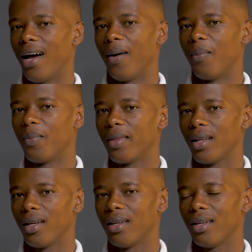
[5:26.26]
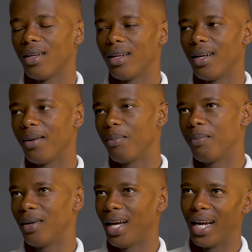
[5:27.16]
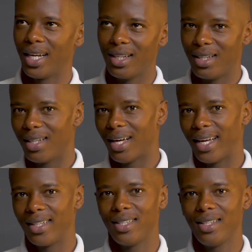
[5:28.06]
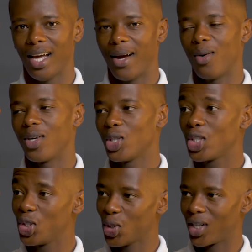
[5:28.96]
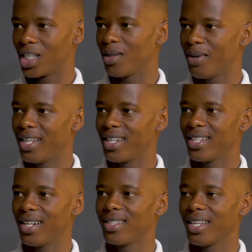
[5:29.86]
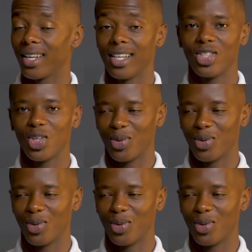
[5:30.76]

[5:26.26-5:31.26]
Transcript: Um, I I did, I was not shocked by the results against mm.